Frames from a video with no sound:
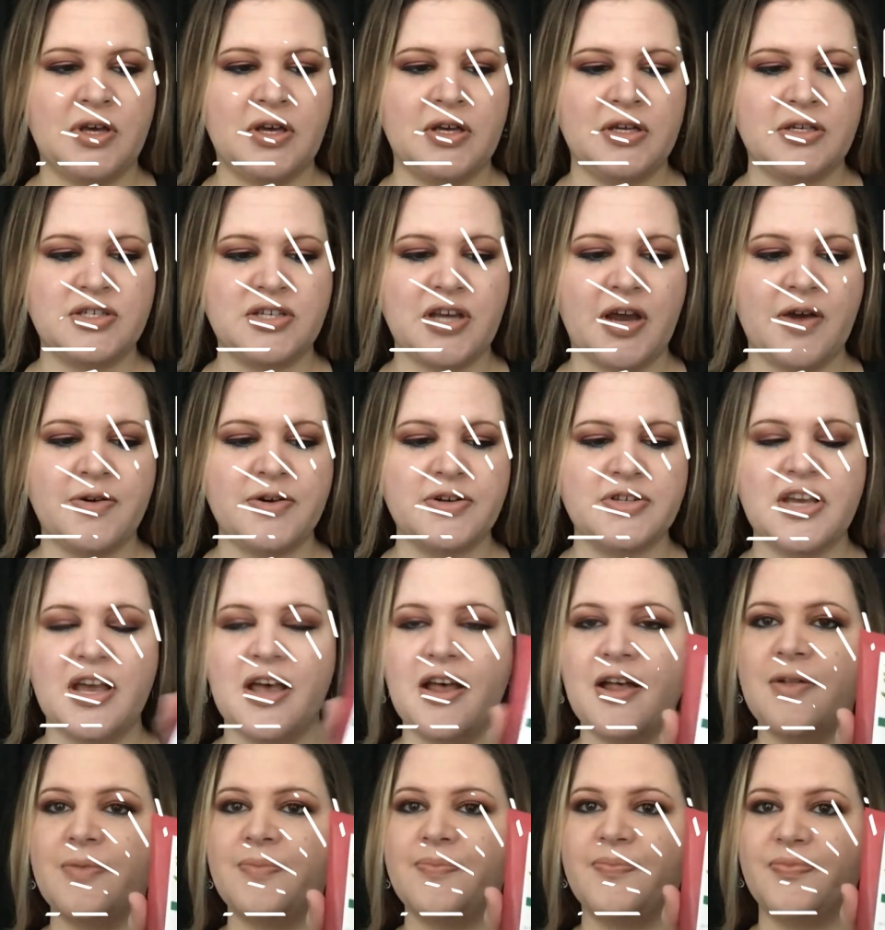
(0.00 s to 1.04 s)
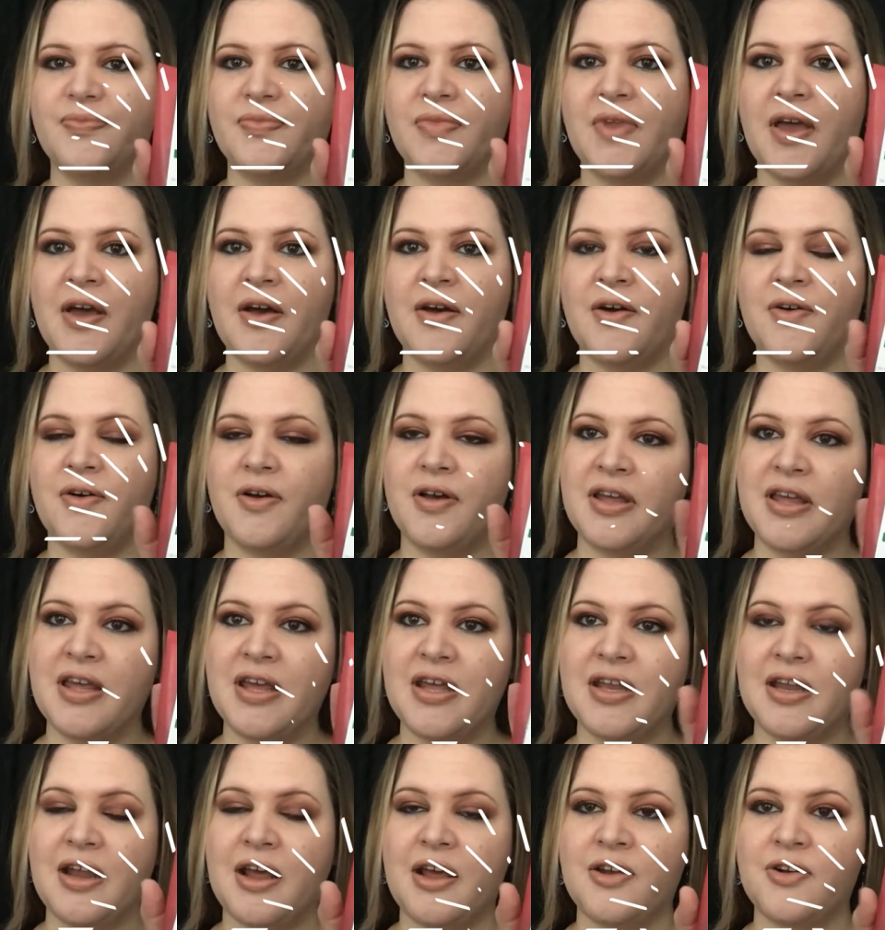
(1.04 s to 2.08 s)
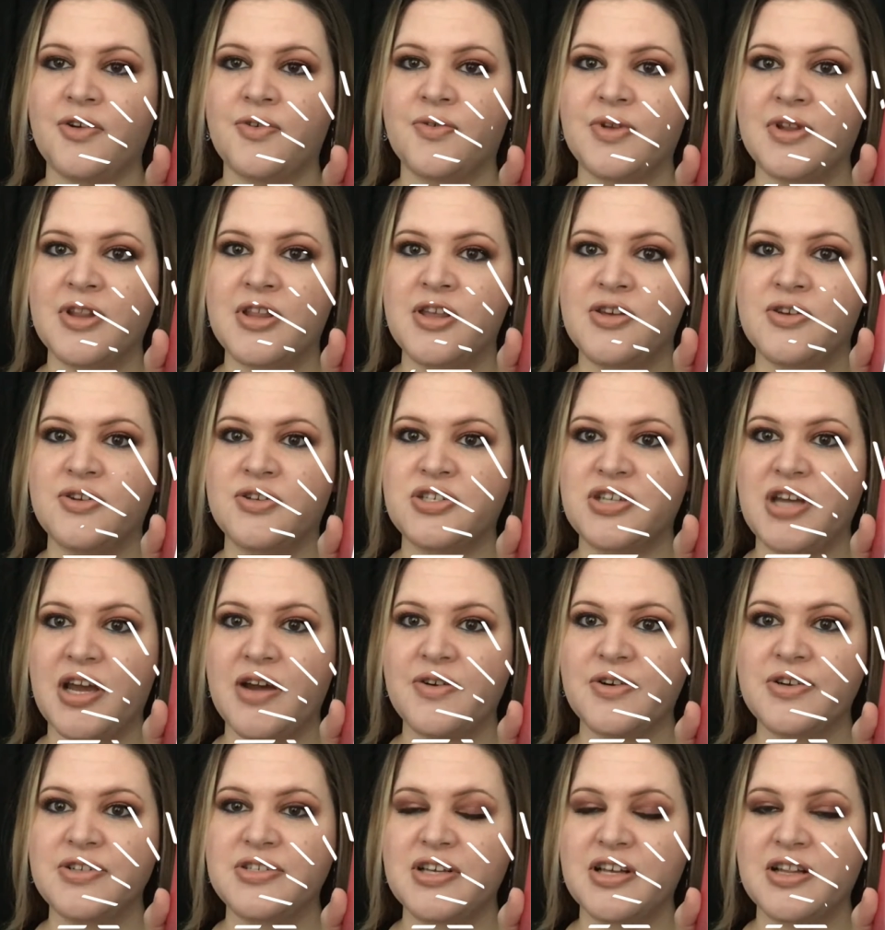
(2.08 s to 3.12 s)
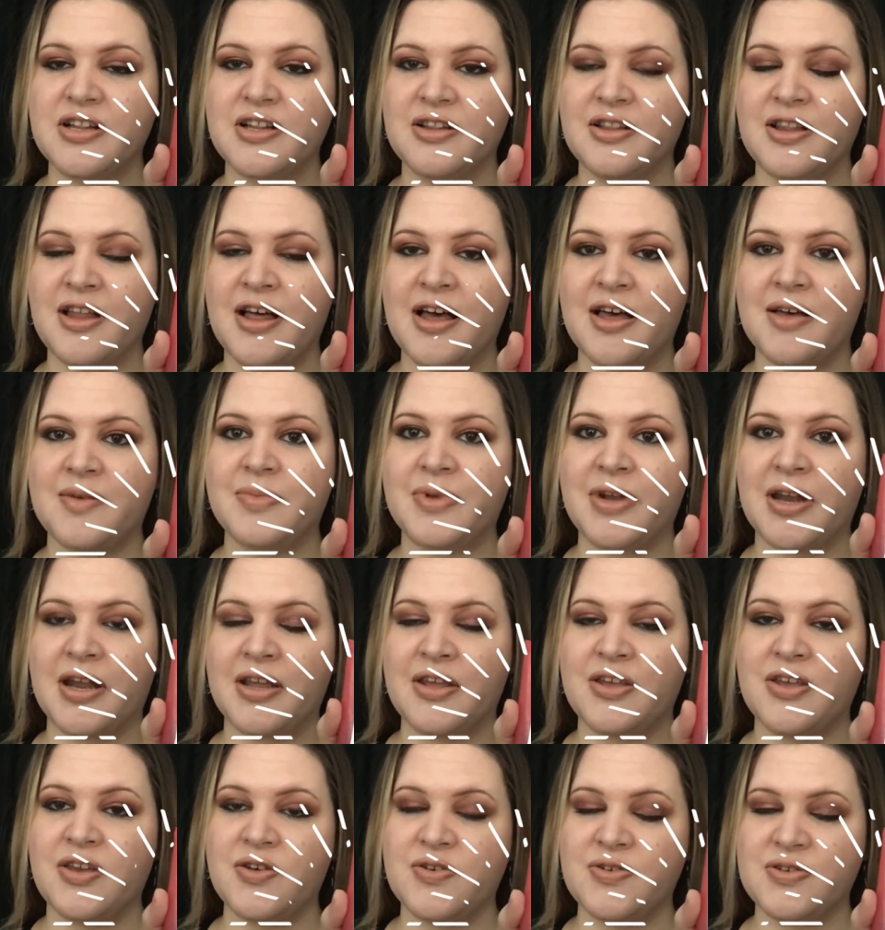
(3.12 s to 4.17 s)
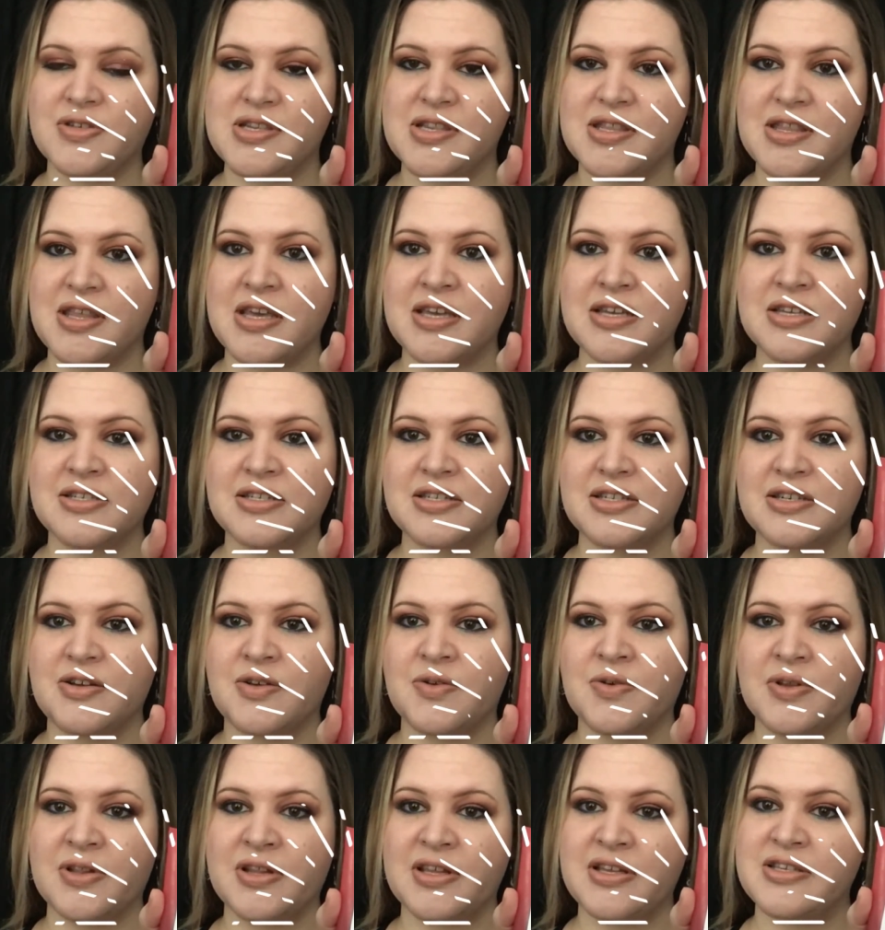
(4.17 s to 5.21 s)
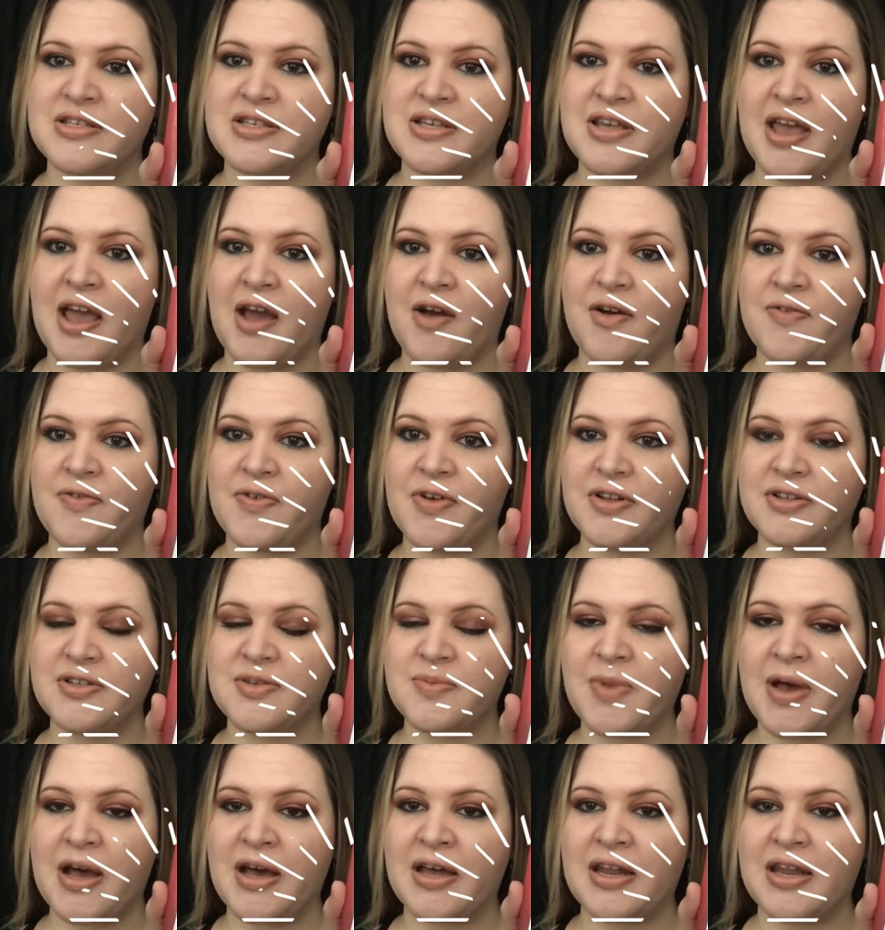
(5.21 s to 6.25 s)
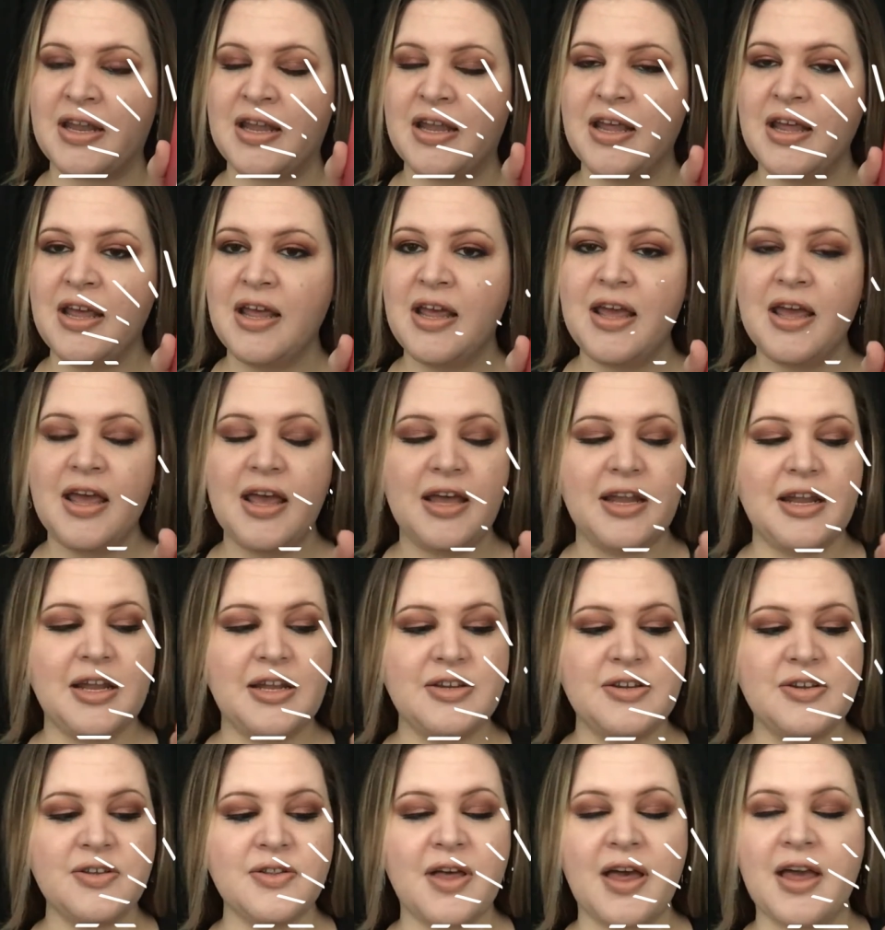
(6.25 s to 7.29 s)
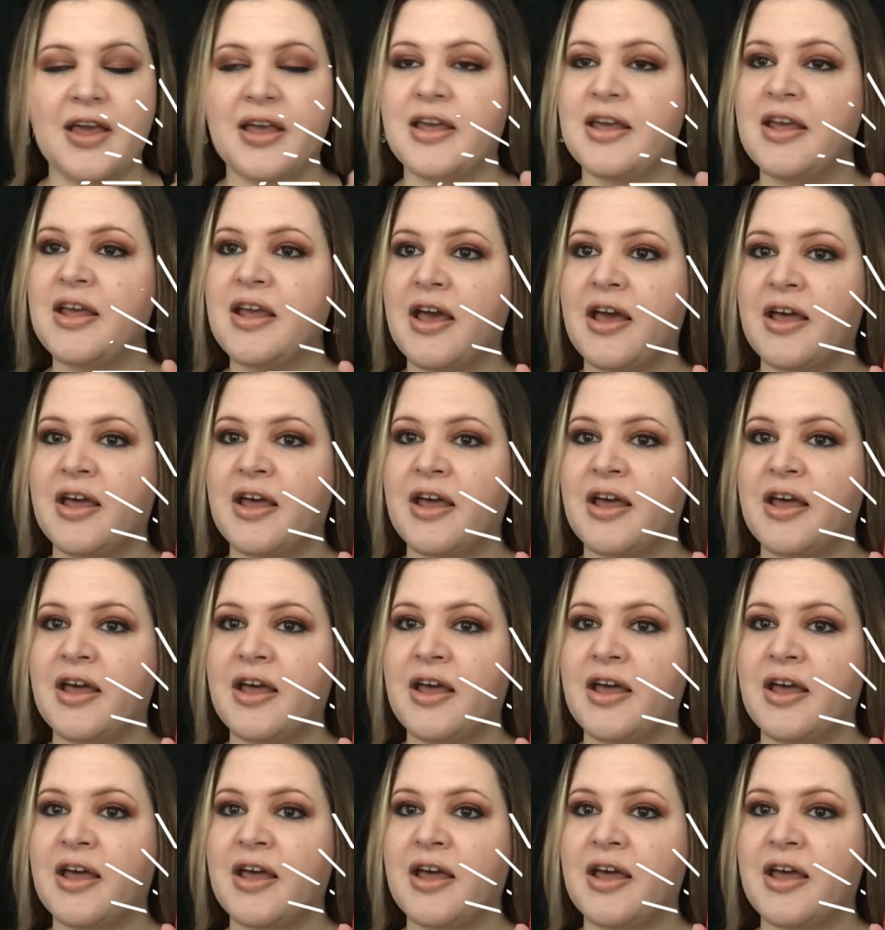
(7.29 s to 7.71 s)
shower gel. Now again, I don't really use shower gel a lot, but I used this to really see how I felt about it, and I do like it.